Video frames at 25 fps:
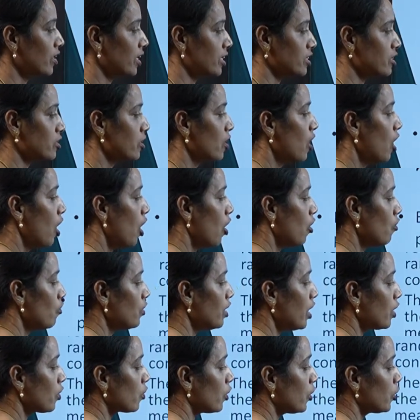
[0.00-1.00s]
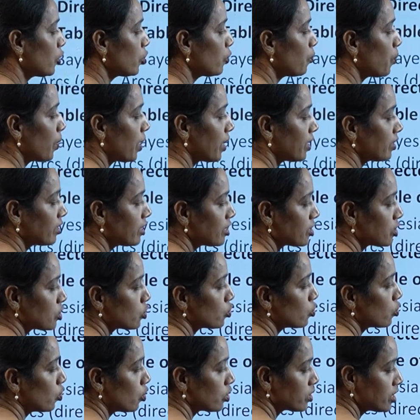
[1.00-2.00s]
Yes, how we are going to pair these
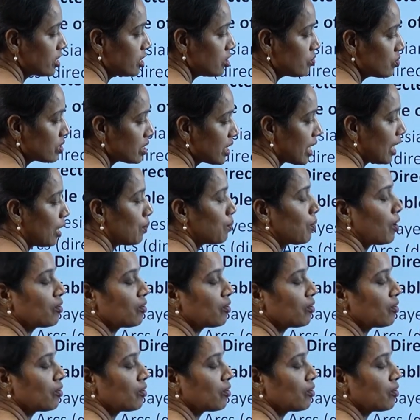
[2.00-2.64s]
two nodes is with the help